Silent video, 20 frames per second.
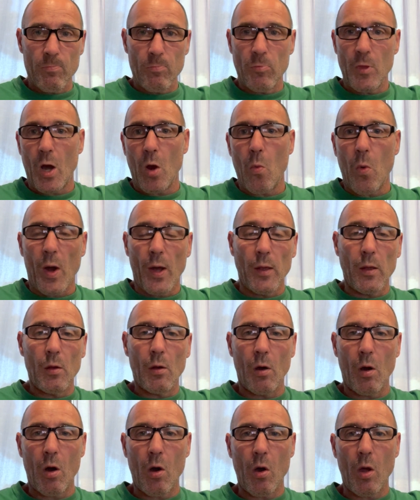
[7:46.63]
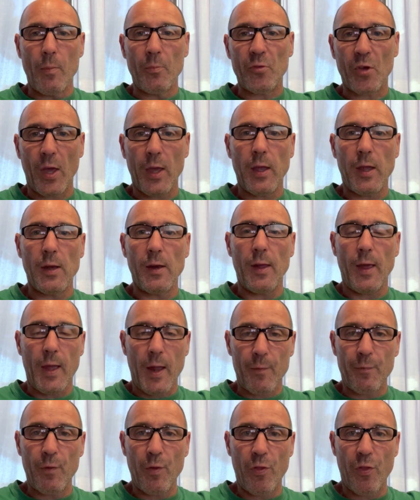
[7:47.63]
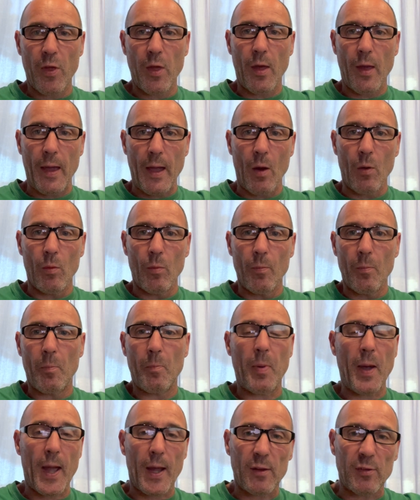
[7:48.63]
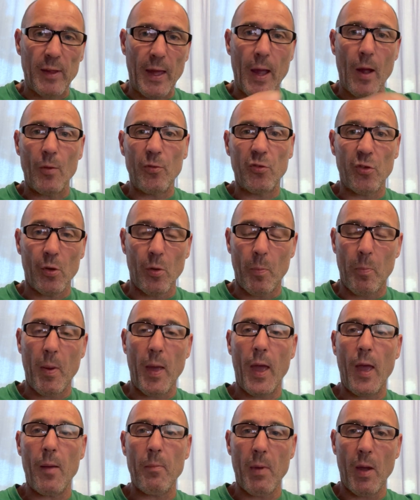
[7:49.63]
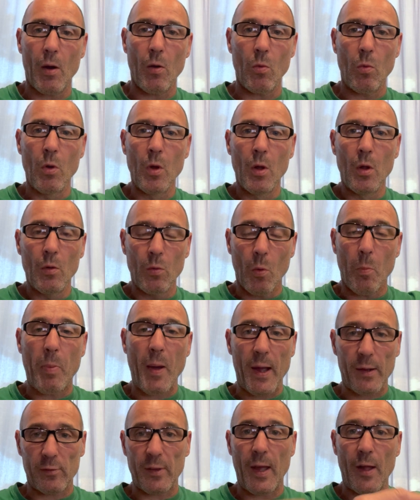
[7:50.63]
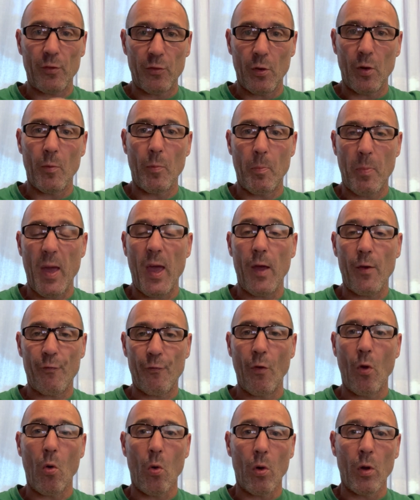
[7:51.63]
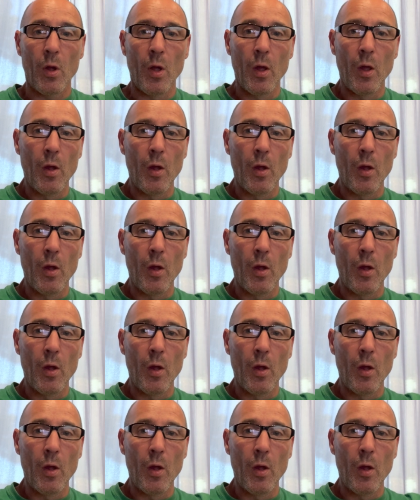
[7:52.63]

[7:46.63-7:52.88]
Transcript: No way. I am taking everything out, back down to the bare metal, or back down to the bare floor.